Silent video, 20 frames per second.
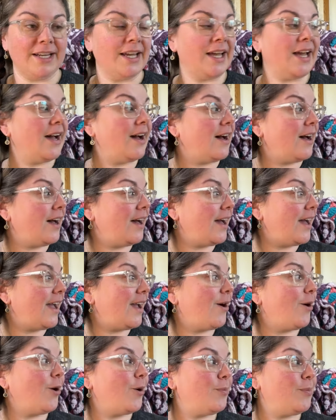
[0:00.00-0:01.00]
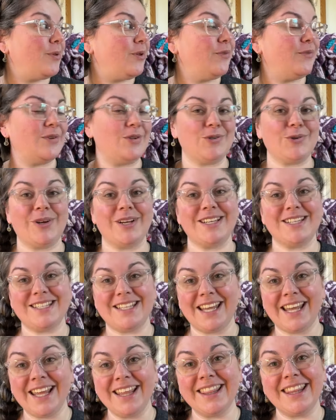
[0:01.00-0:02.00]
Uh, I hope you've enjoyed
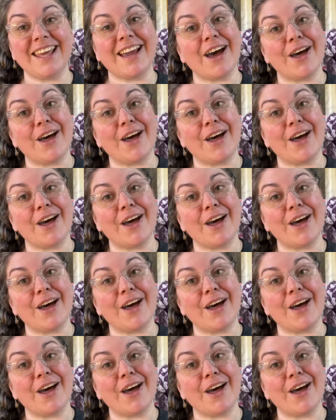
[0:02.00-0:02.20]
seeing the